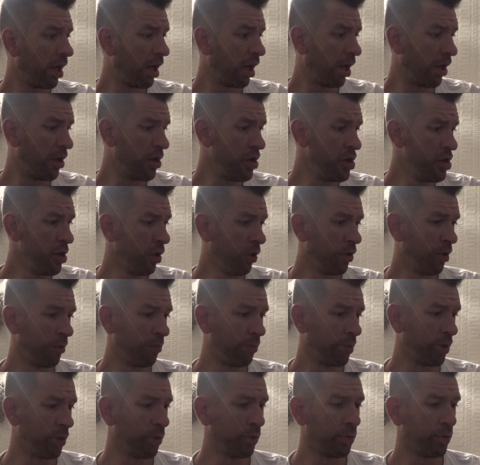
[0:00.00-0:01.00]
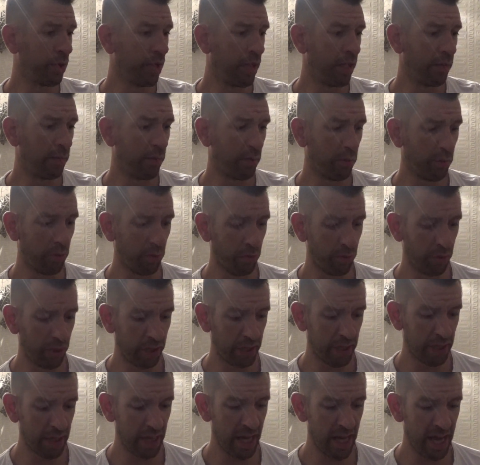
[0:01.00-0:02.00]
Another blue label one,
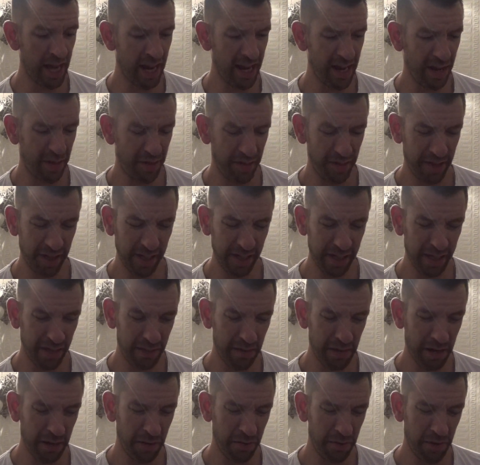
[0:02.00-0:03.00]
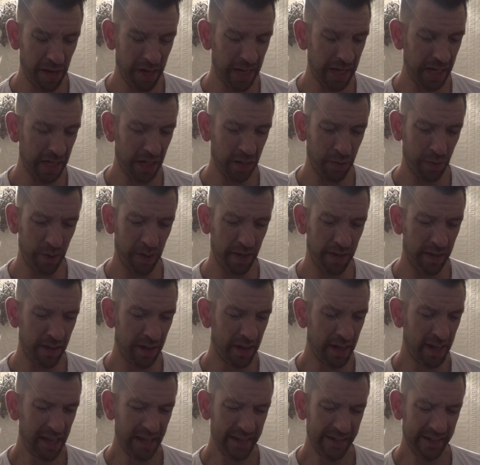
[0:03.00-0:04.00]
again I think around 8 quid.
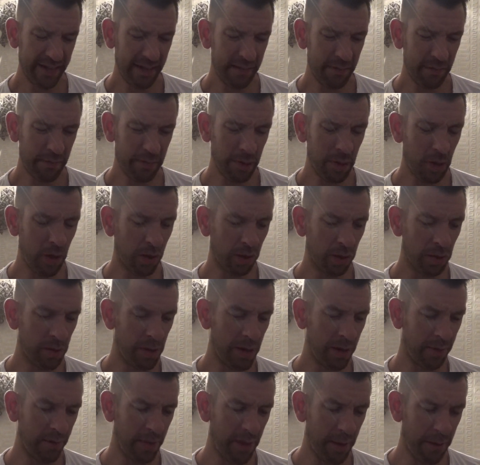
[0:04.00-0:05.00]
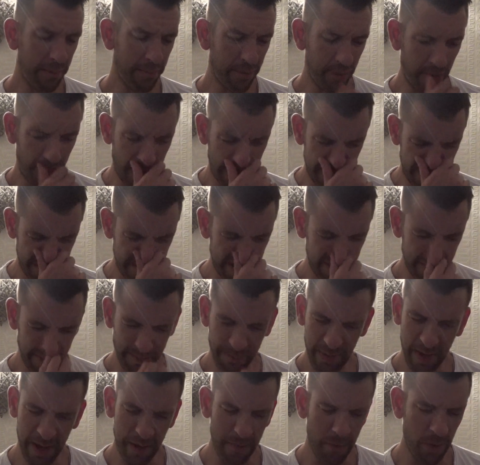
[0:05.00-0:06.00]
Seemed to be all around that price. I
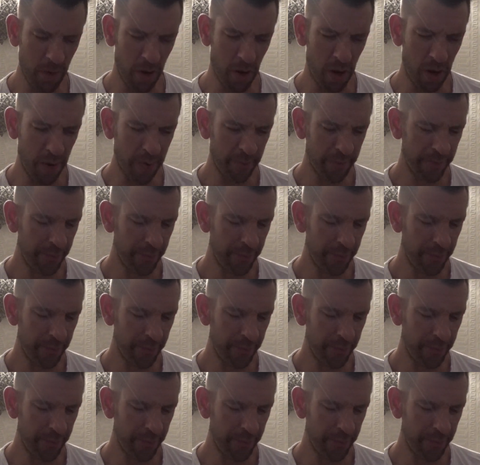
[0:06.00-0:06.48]
didn't pay more.